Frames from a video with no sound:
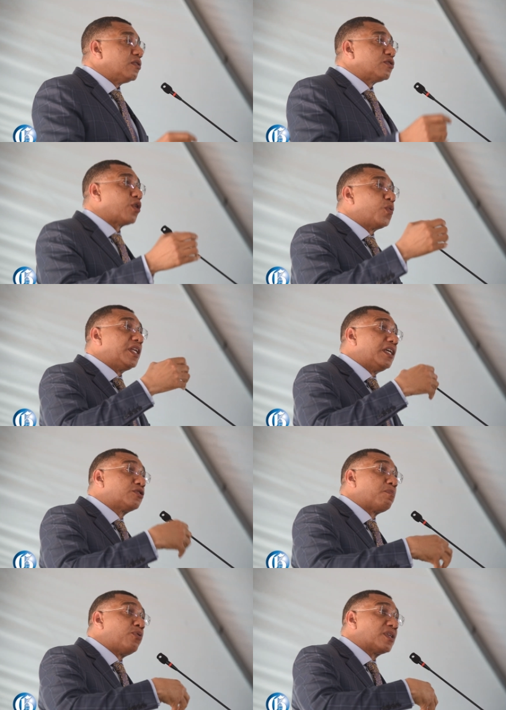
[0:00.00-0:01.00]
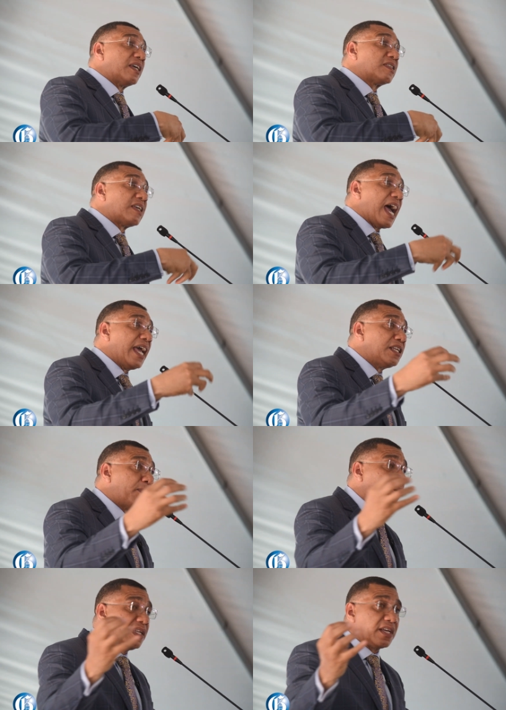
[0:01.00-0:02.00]
So we need to put aside
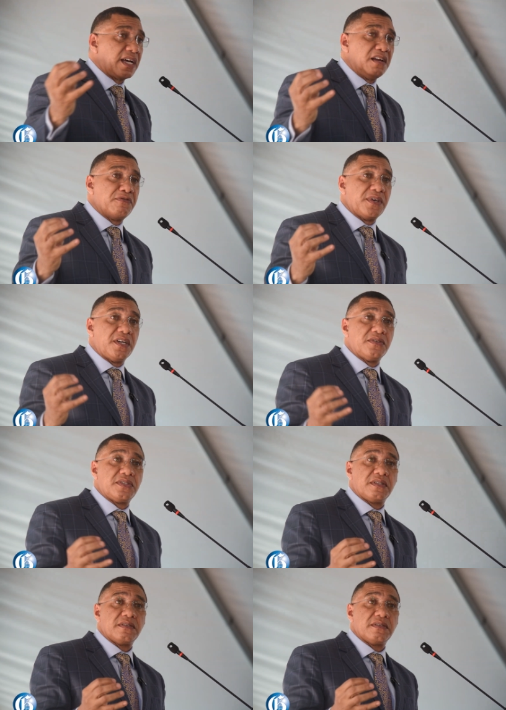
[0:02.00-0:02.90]
the political fears